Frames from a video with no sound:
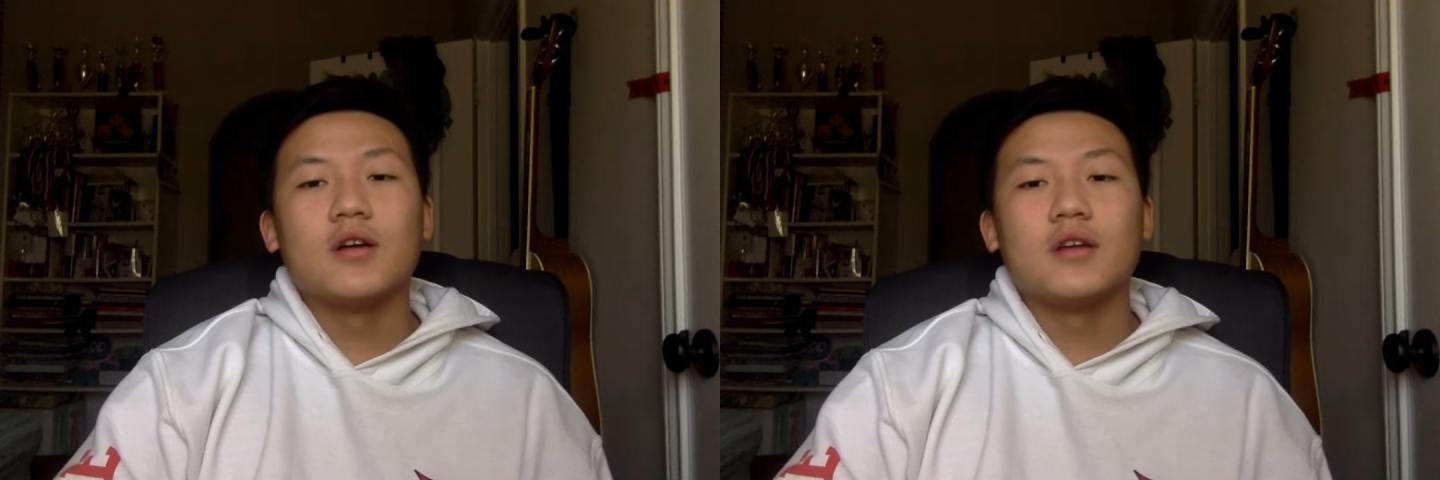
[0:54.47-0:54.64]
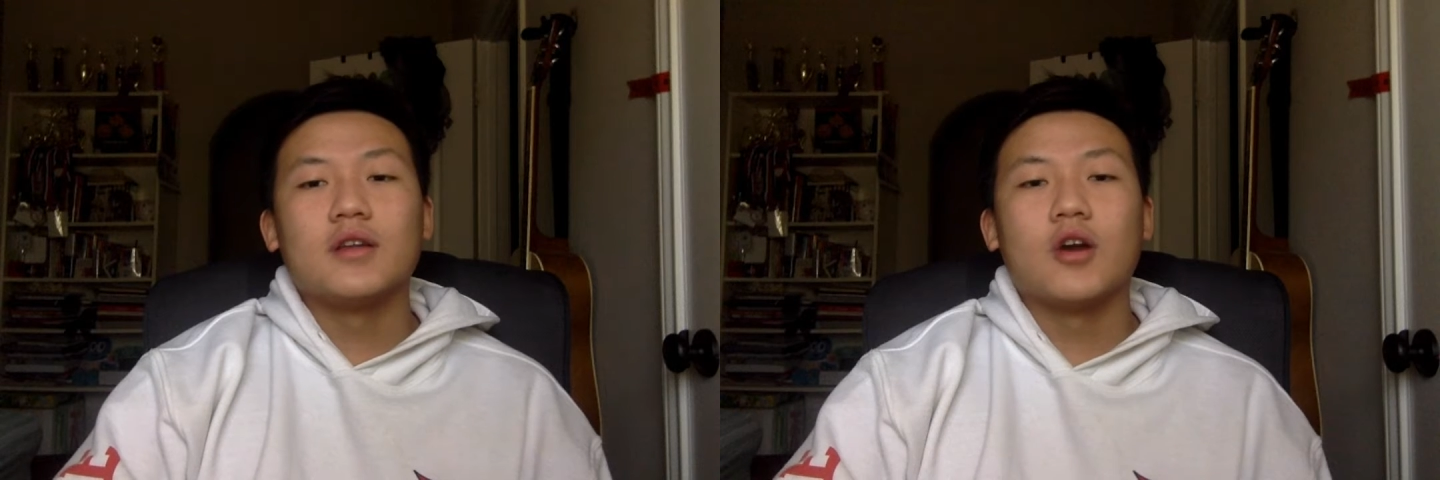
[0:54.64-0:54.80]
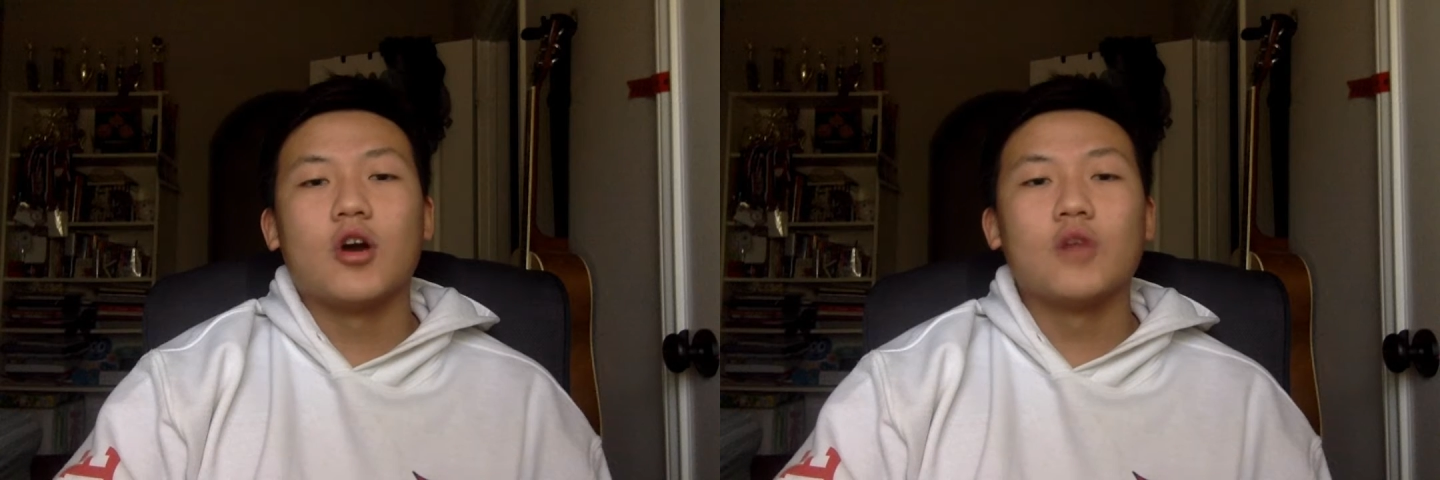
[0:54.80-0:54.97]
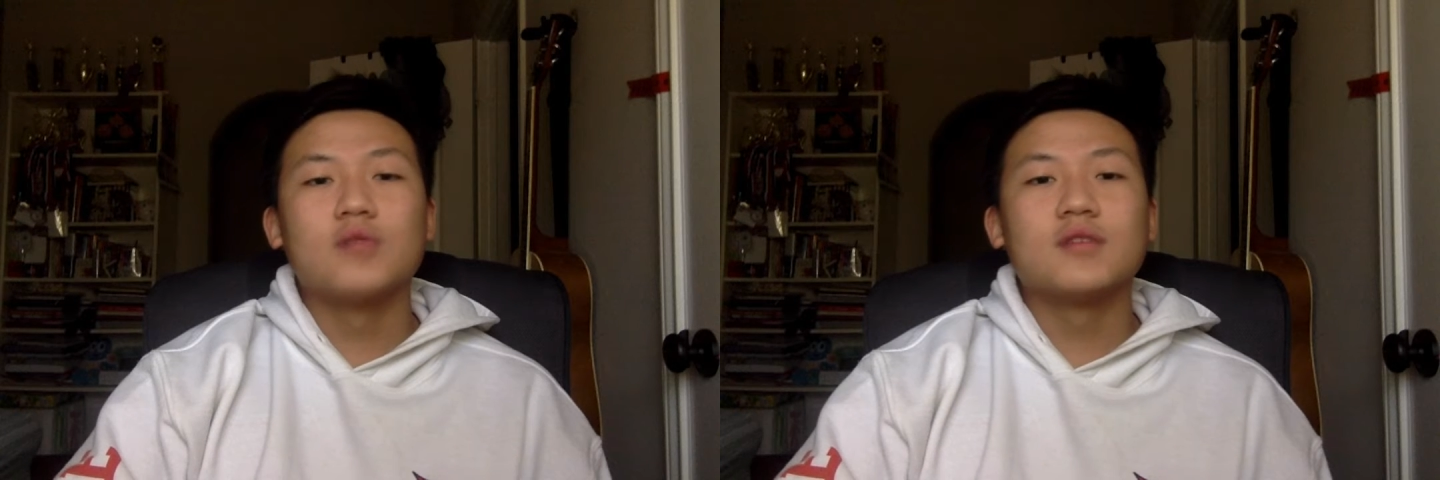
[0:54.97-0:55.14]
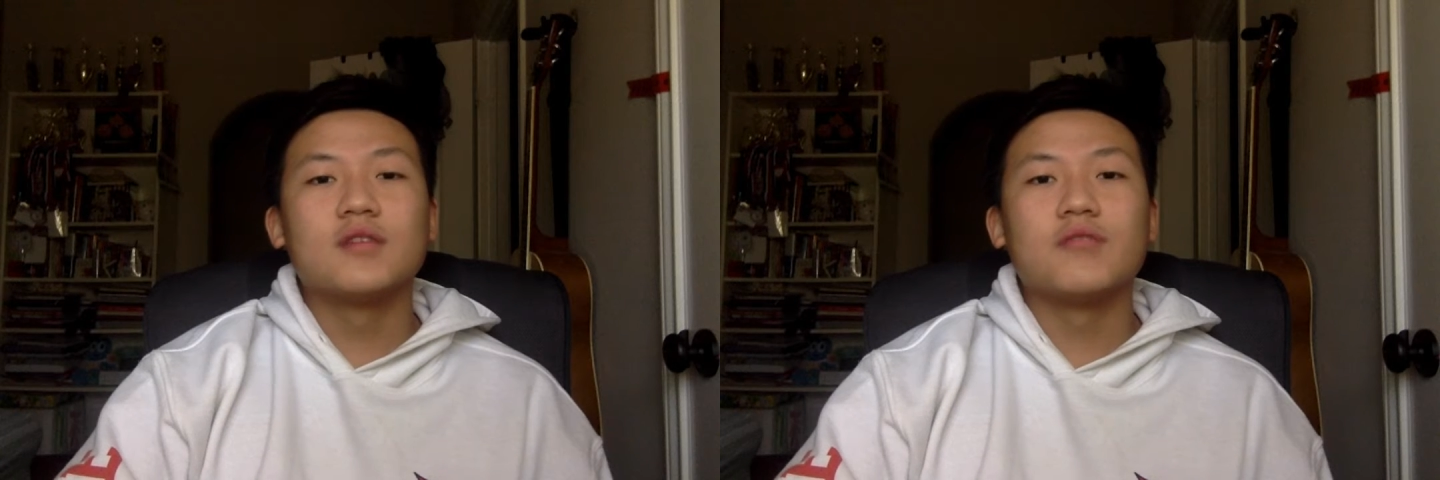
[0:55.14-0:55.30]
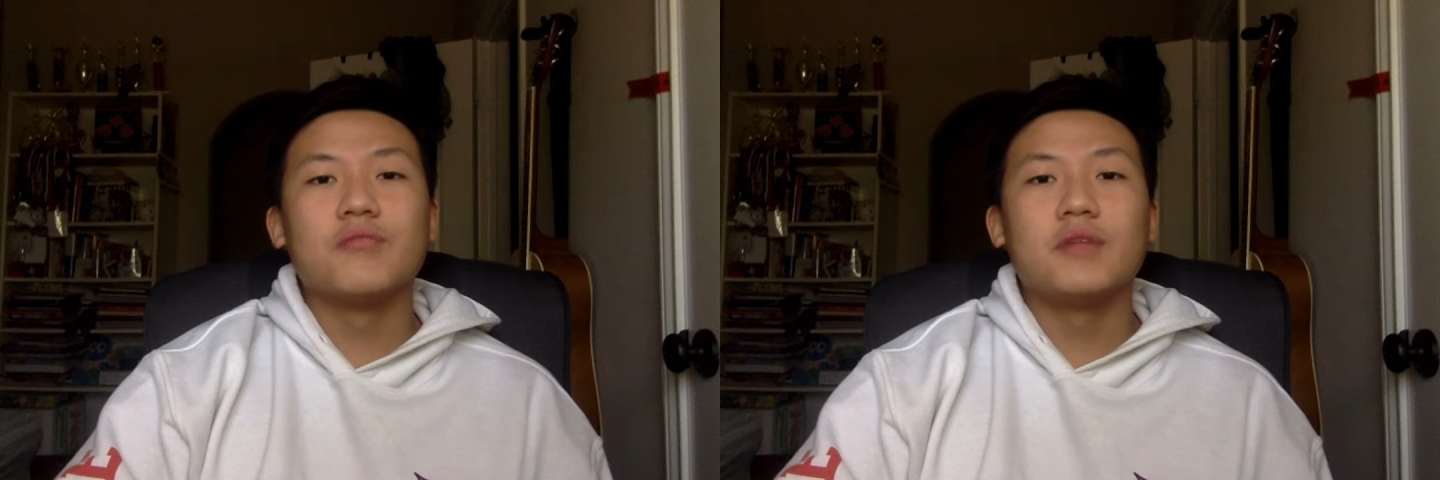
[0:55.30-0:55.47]
in hopes
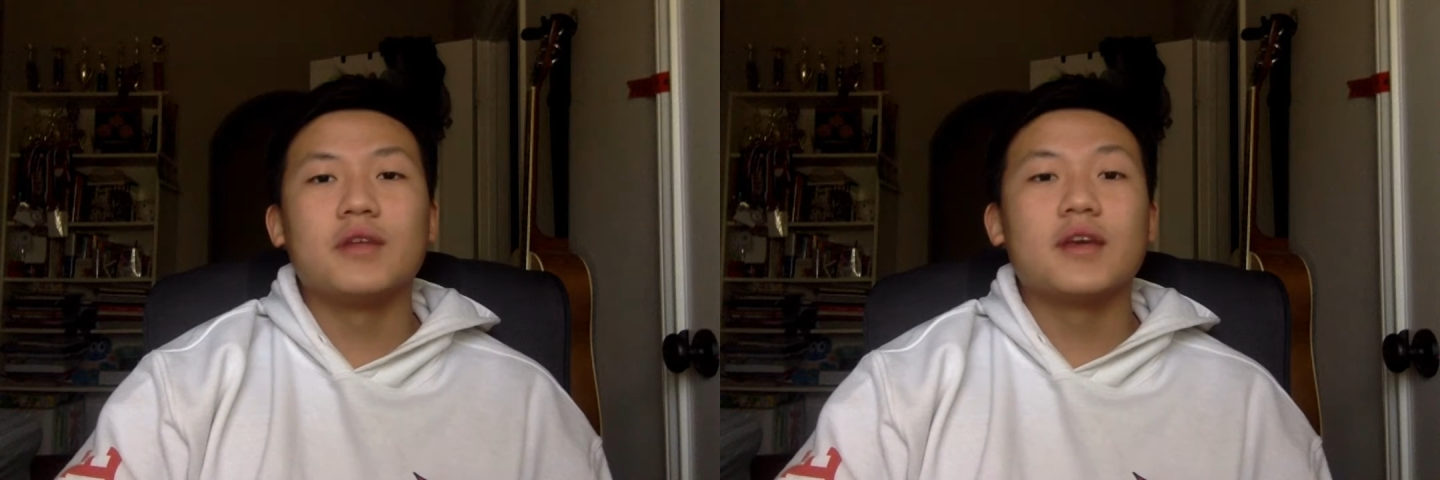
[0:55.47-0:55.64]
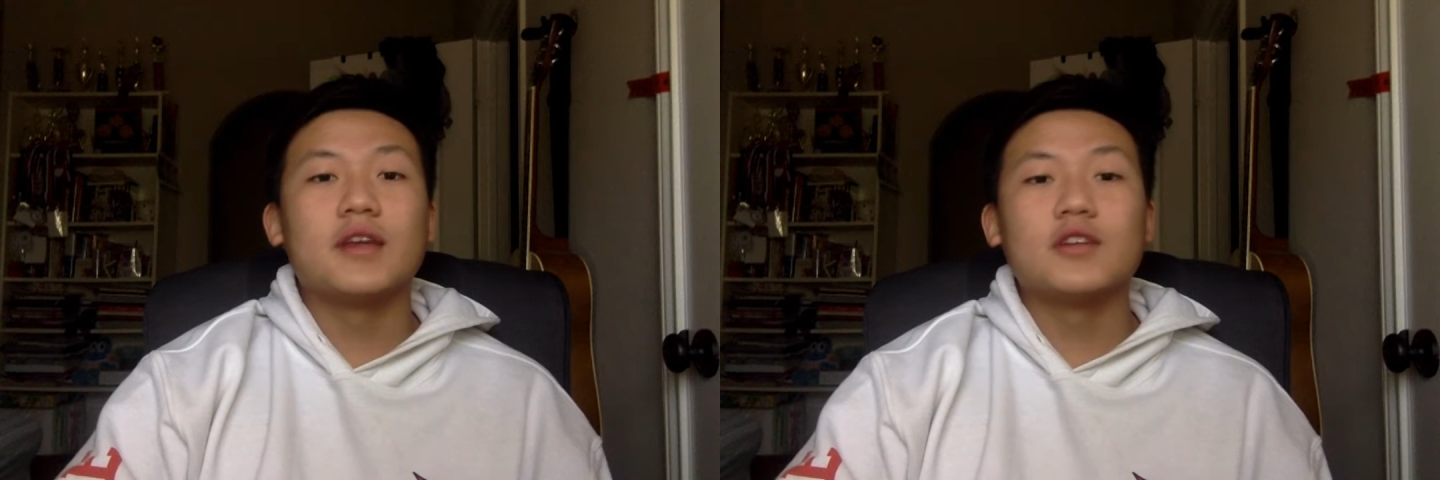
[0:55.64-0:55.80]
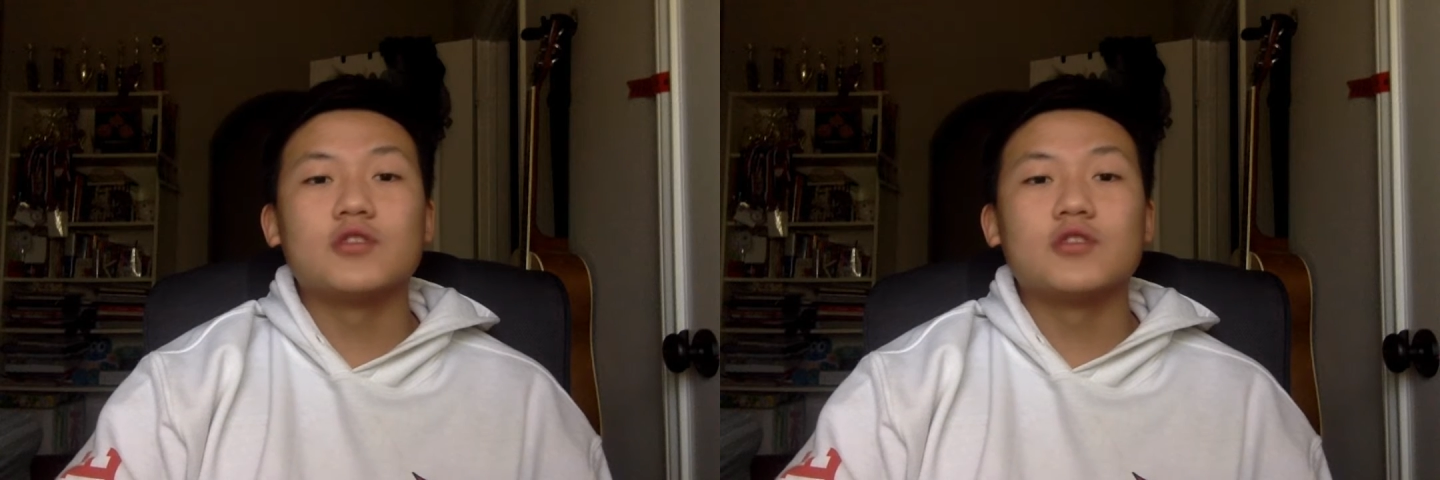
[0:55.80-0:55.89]
of mitigating